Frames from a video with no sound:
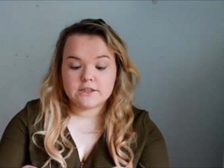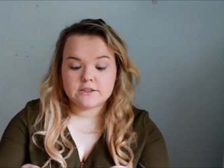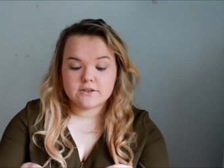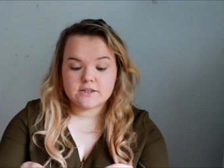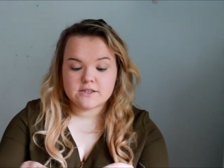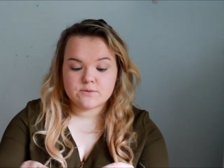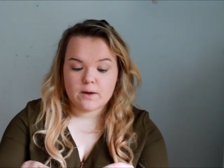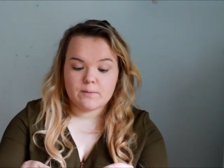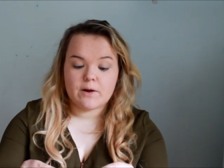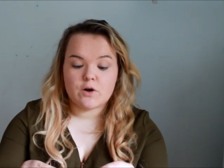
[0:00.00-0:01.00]
So this is Wet
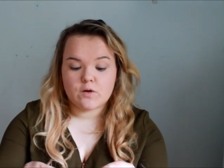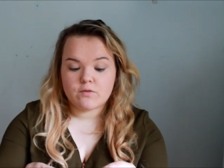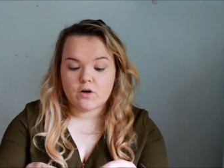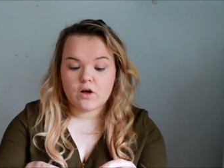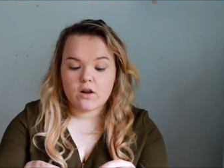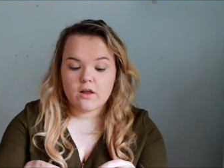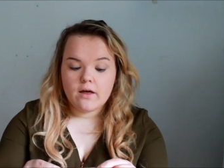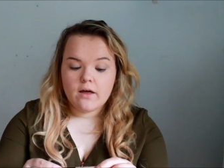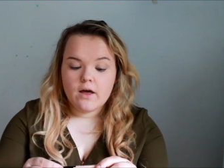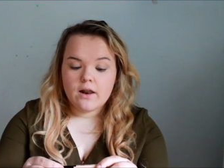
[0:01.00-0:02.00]
n Wild Coverall
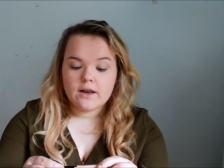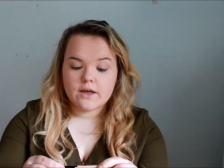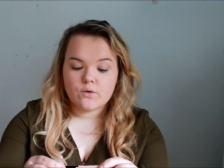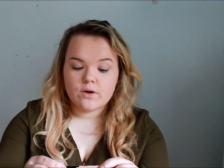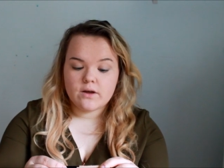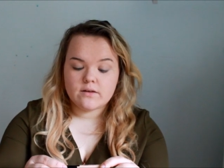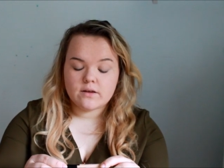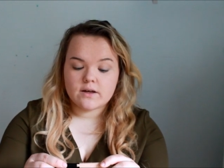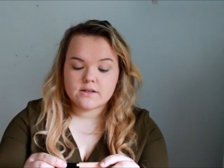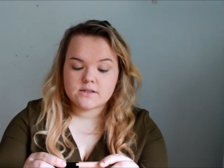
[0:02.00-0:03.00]
Liquid
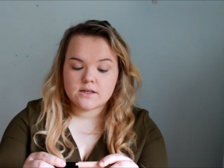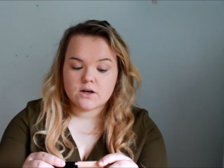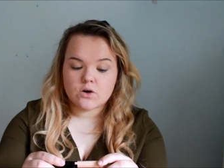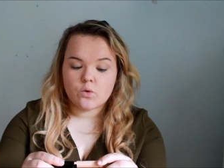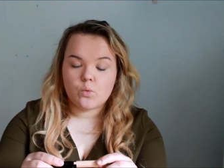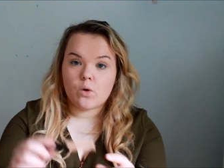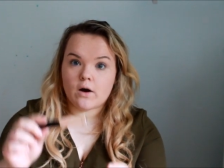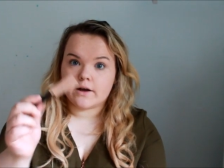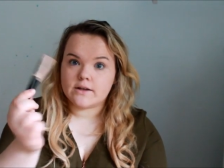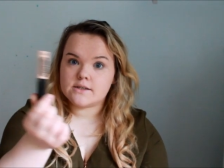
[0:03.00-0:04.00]
Concealer
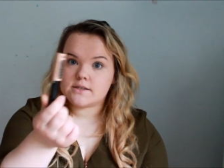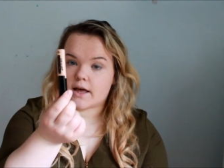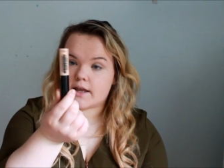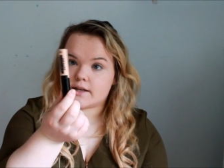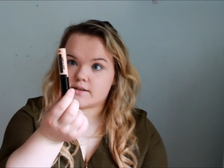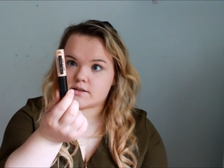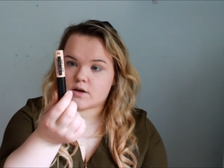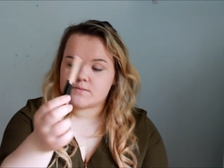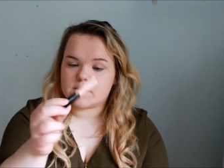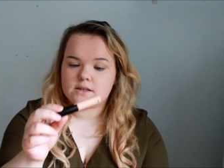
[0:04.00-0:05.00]
Wand, and it
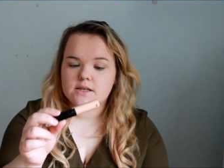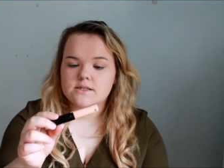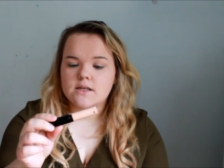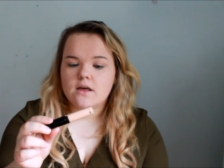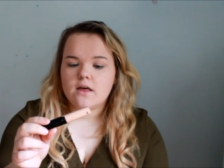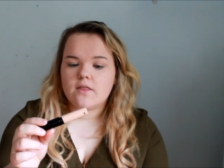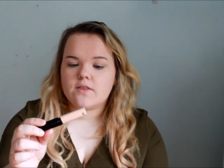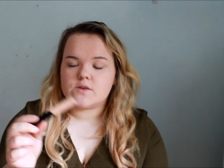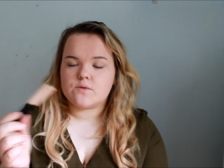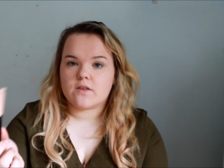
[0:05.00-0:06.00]
comes like this.
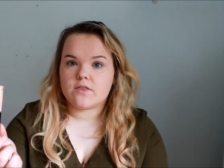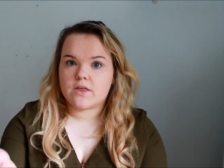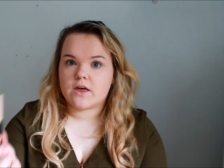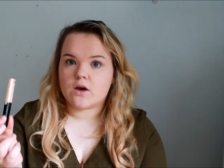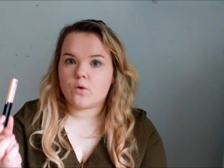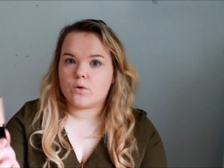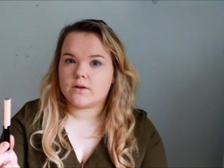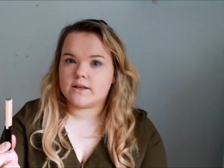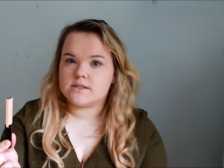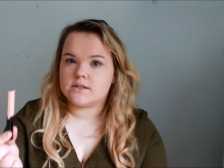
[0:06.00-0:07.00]
This one I think one
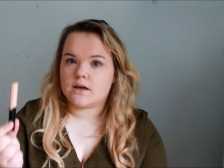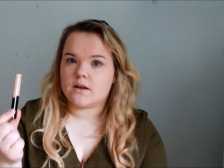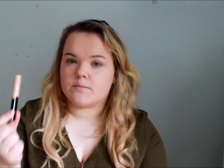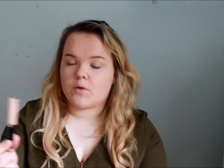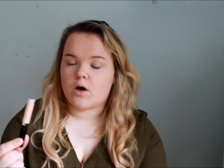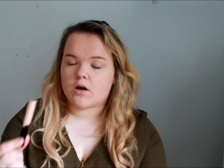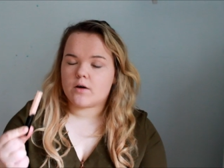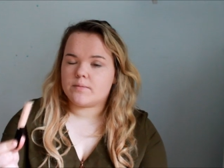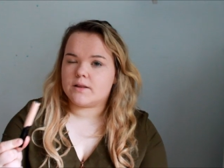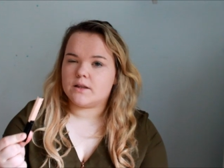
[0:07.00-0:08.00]
ninety-nine, I'm not
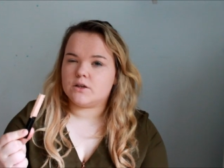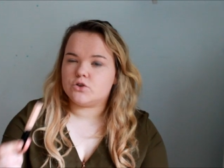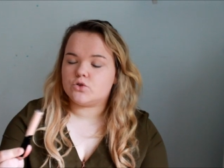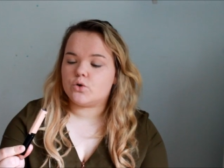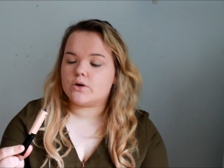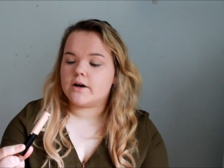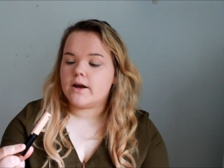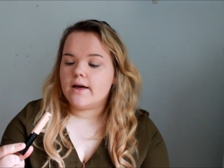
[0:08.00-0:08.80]
completely sure.